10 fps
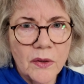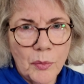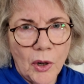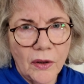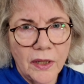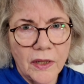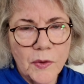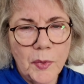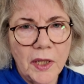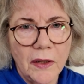as Mark
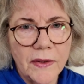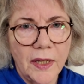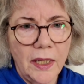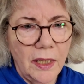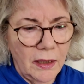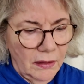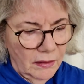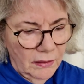is, because he